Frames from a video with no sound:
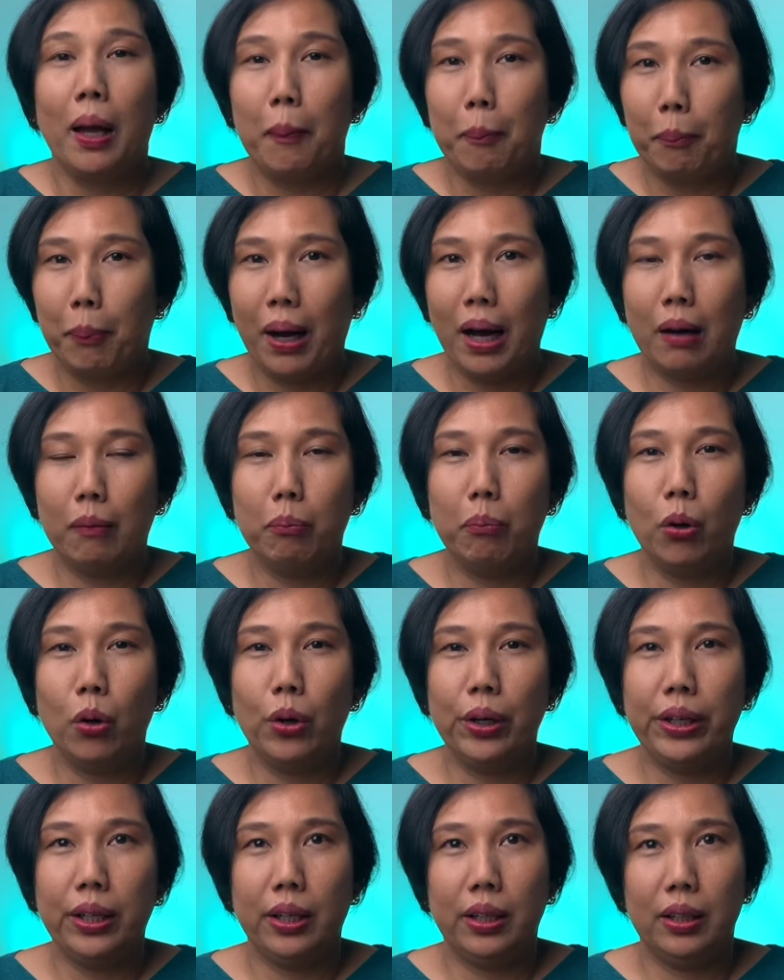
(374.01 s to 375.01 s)

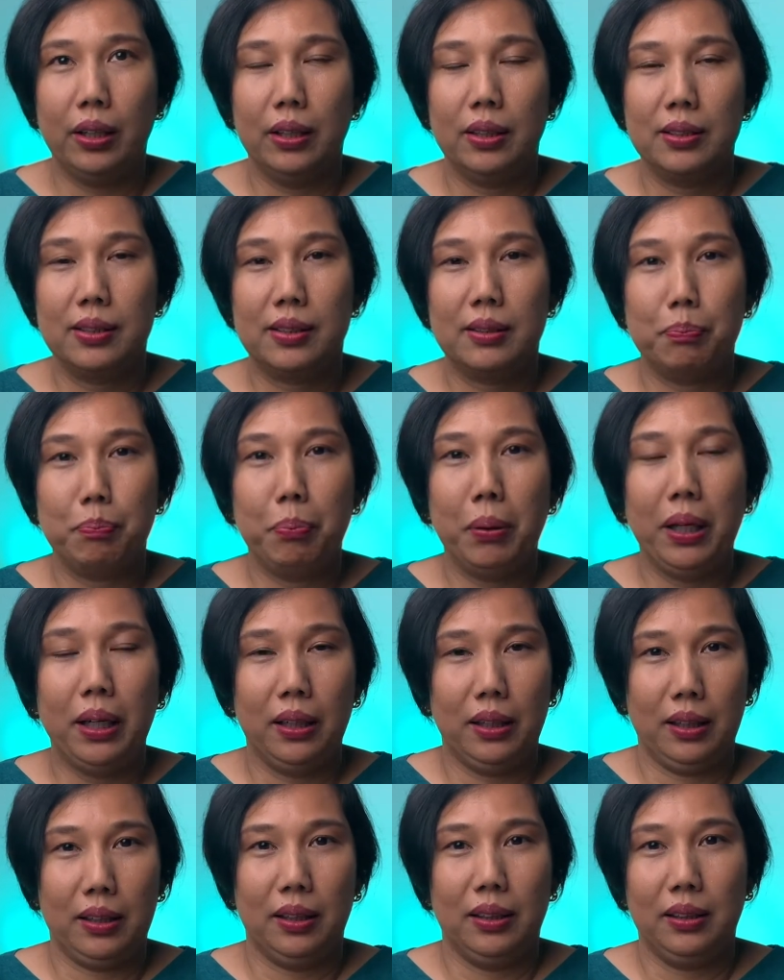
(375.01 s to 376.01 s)
baboy is
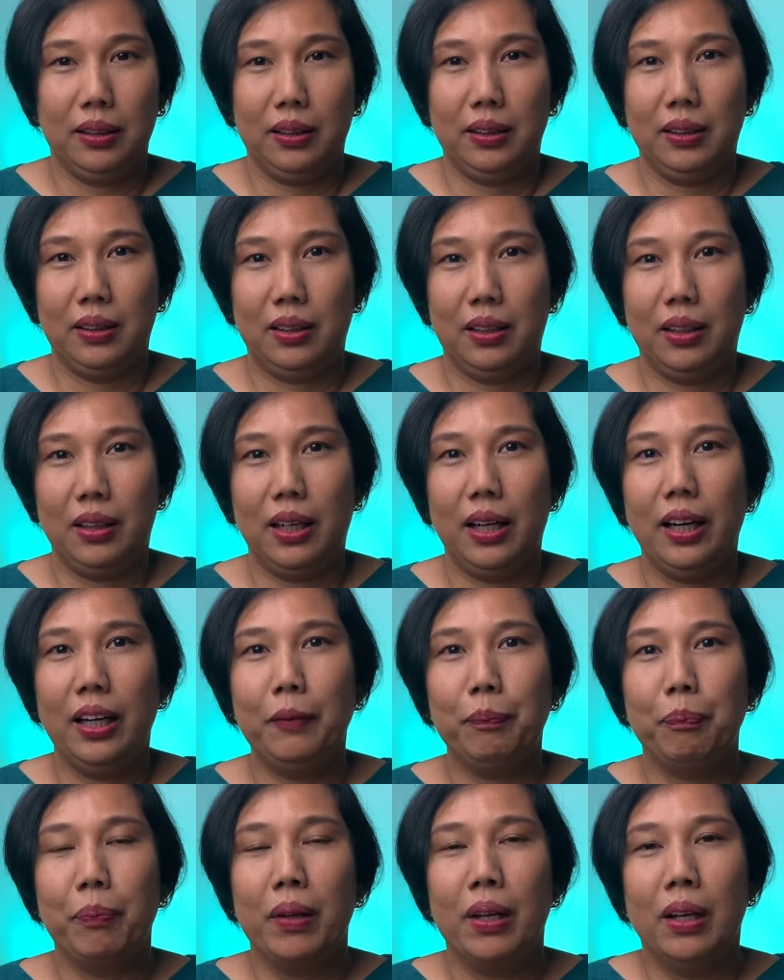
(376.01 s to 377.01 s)
pig, all
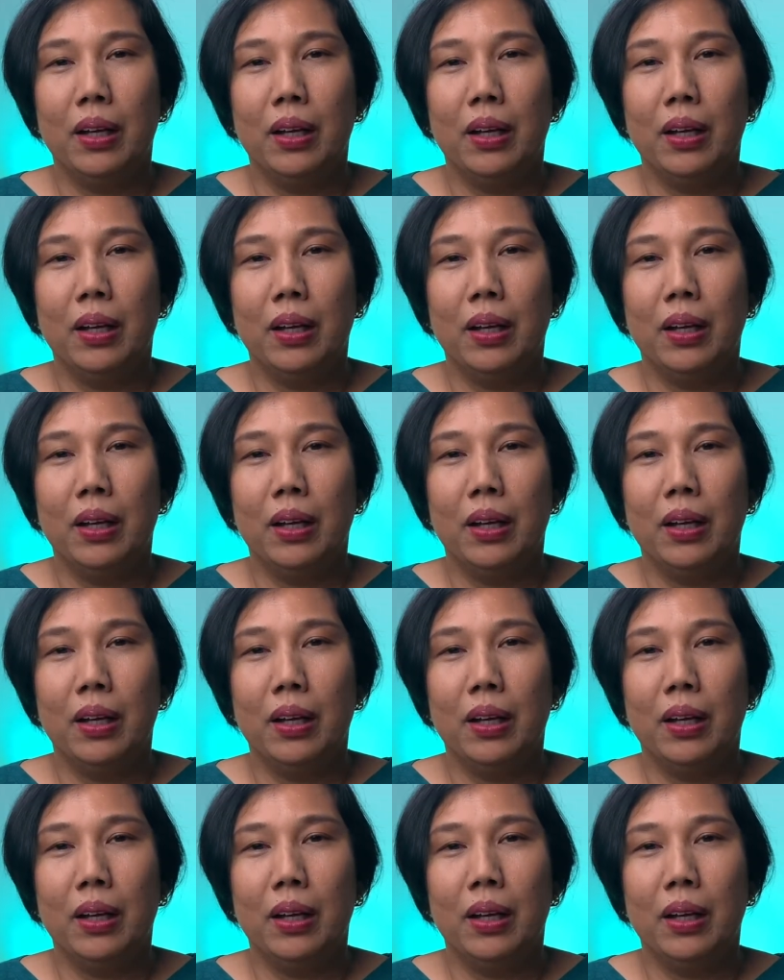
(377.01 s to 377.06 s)
right?